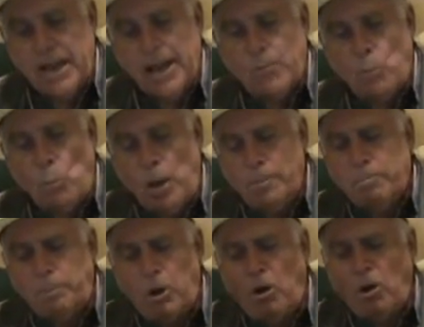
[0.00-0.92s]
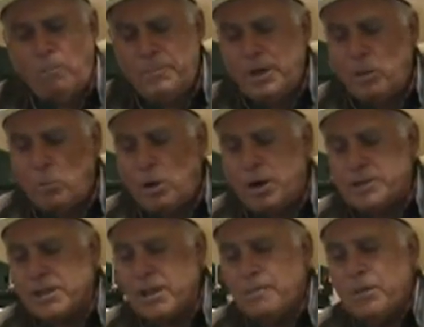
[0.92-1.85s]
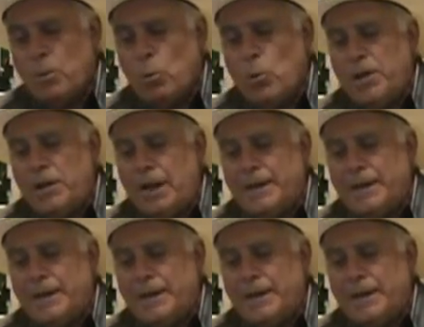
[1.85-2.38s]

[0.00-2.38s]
And what Paul meant was, when